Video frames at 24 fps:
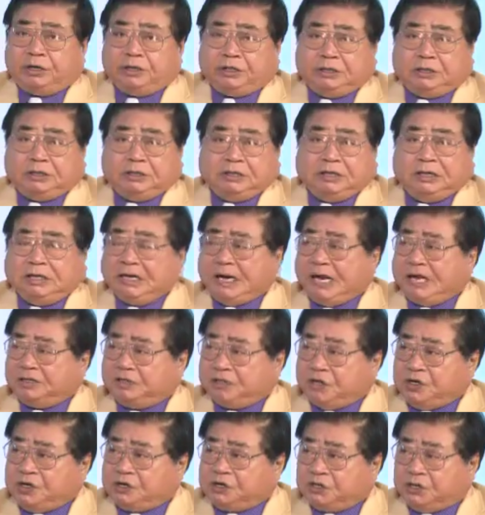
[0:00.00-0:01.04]
the
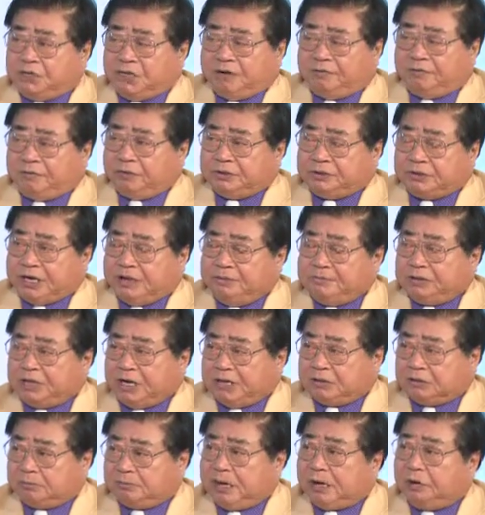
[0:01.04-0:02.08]
legalization of
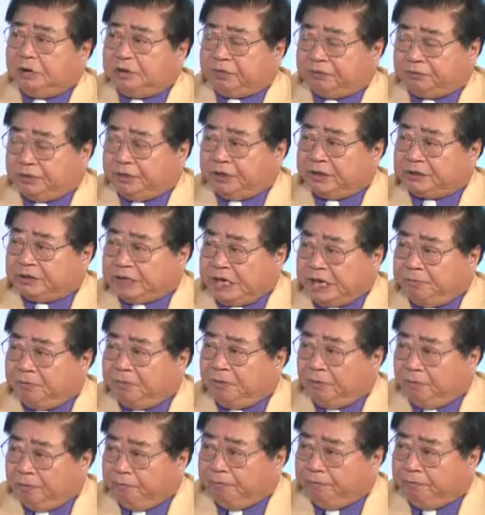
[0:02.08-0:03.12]
same-sex marriage, for
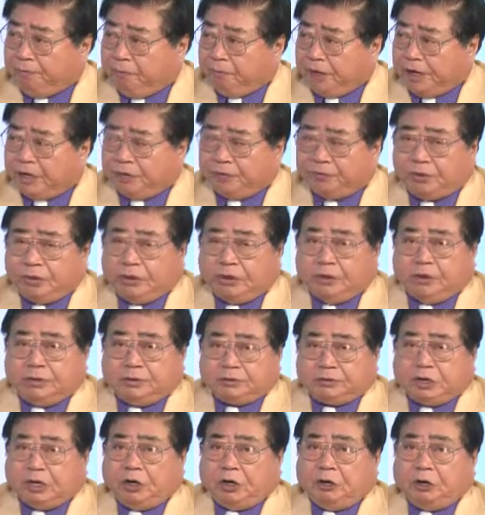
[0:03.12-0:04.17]
example, right?
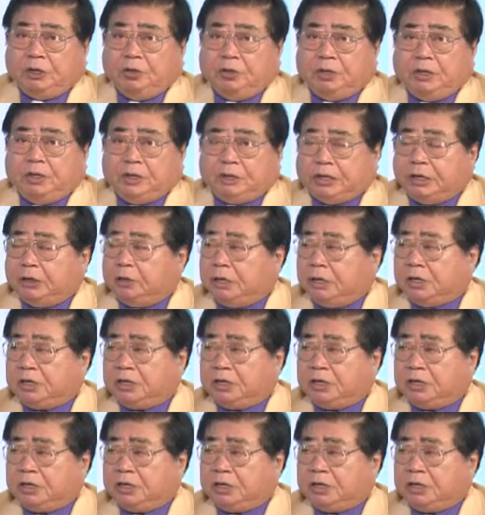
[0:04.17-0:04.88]
So there are